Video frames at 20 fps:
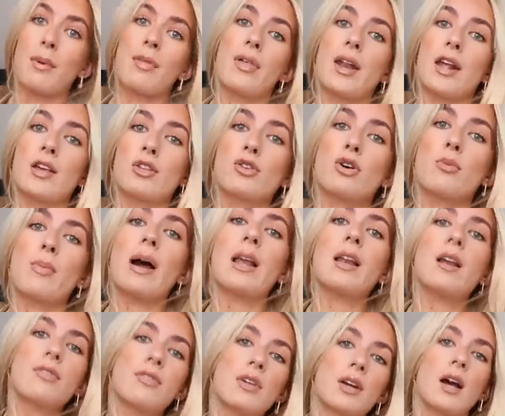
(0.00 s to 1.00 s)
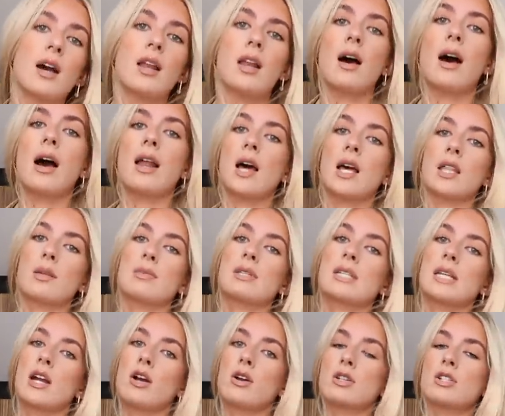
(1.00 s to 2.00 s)
but then I thought, but I love the color, I like the
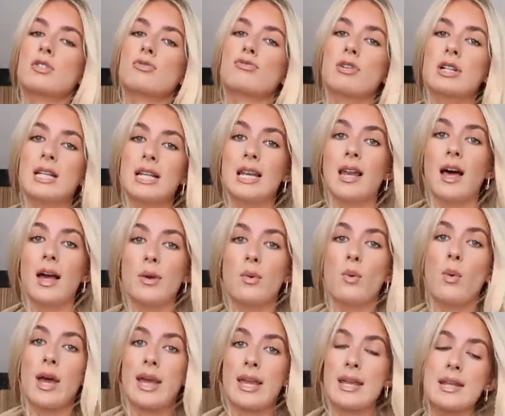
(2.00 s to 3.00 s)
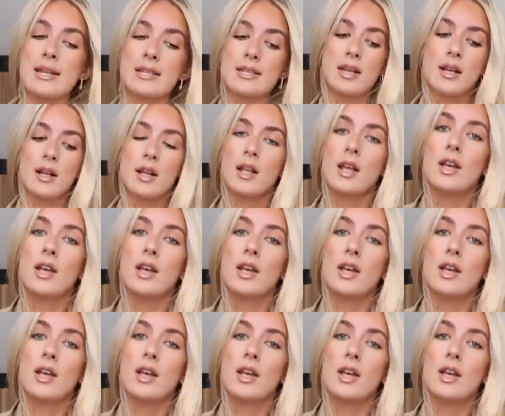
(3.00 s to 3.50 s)
material because it's really lightweight.